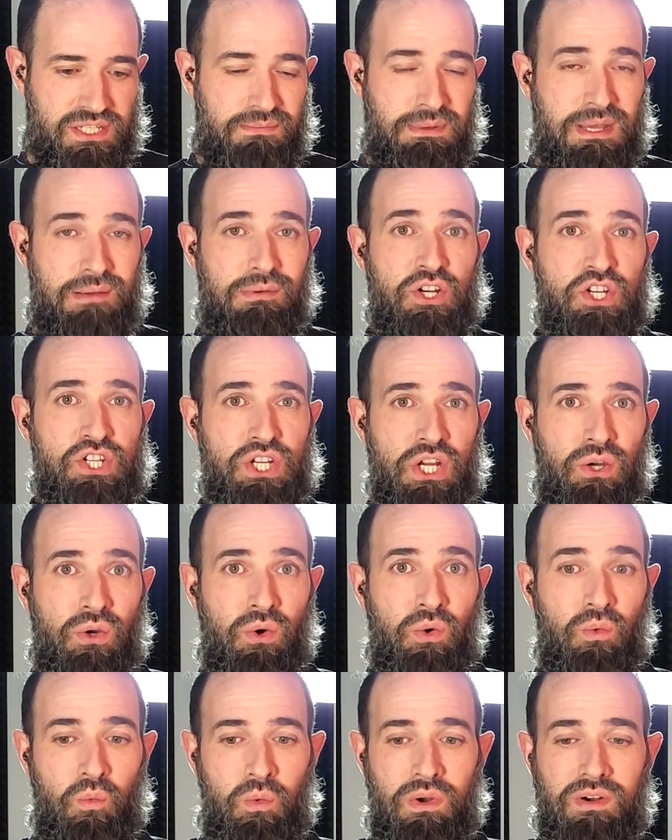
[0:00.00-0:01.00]
to be able to show
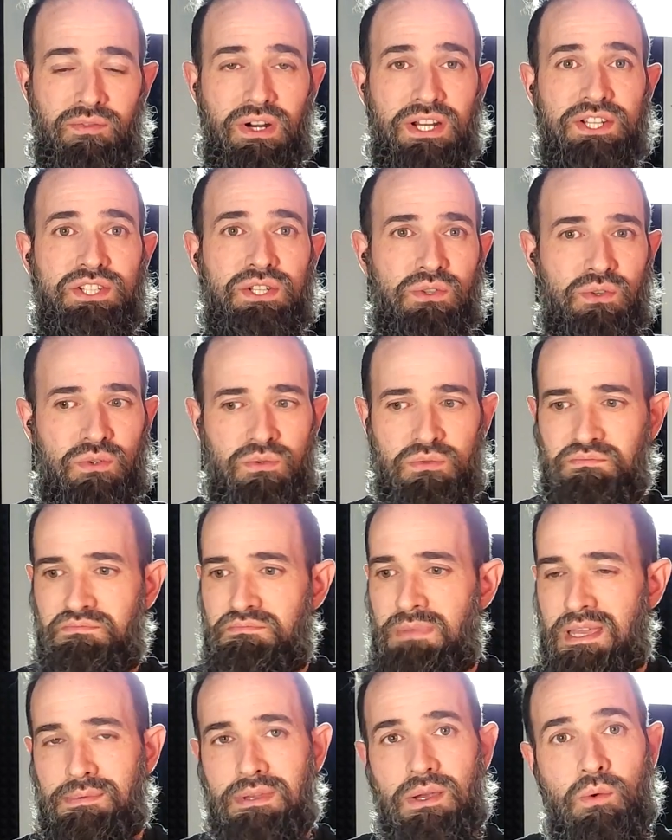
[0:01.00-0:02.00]
whenever I do
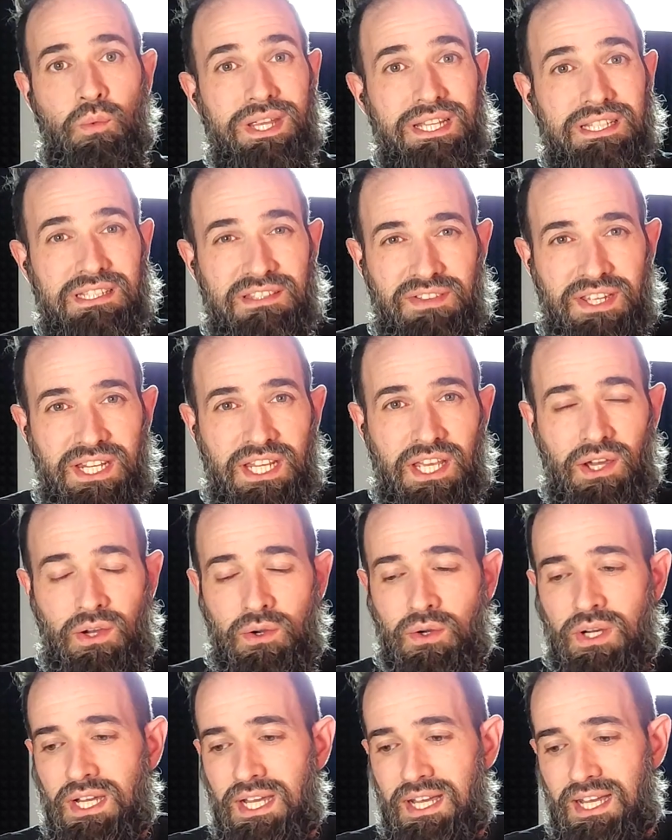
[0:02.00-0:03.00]
maybe a weekly video